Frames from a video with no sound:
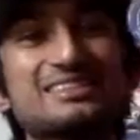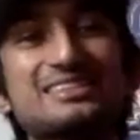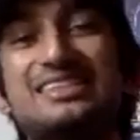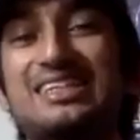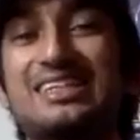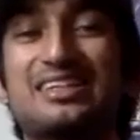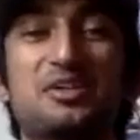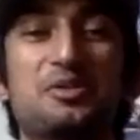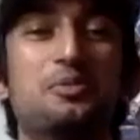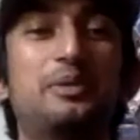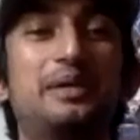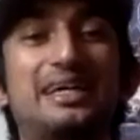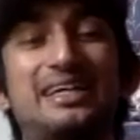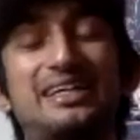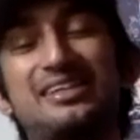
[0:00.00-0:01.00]
a
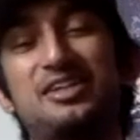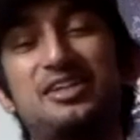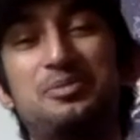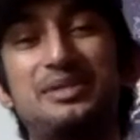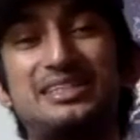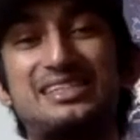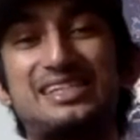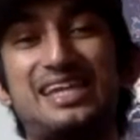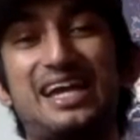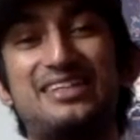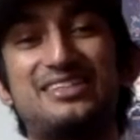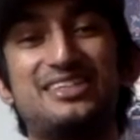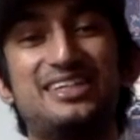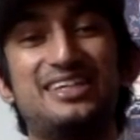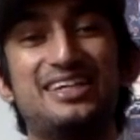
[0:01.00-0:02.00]
little bit
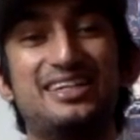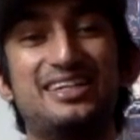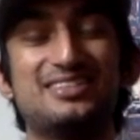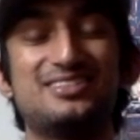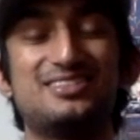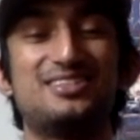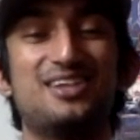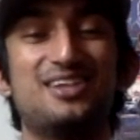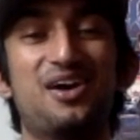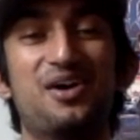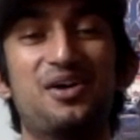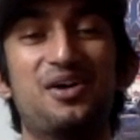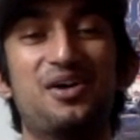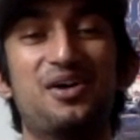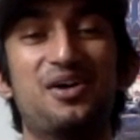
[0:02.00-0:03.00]
sketchy.
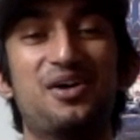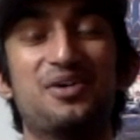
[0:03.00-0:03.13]
So,